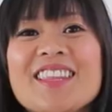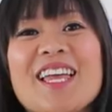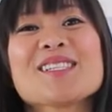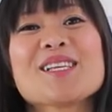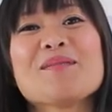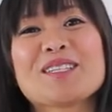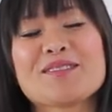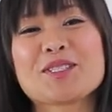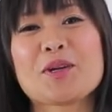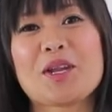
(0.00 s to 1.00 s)
Thanks so much
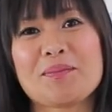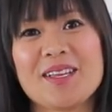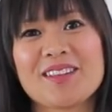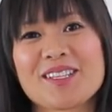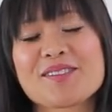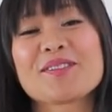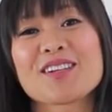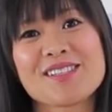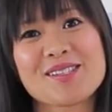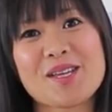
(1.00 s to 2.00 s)
for joining me on this
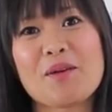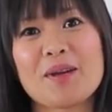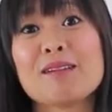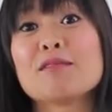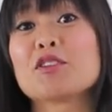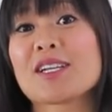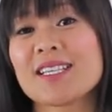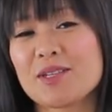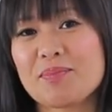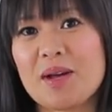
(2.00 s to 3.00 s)
first installment of
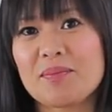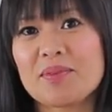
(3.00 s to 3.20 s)
Dressing the Bump.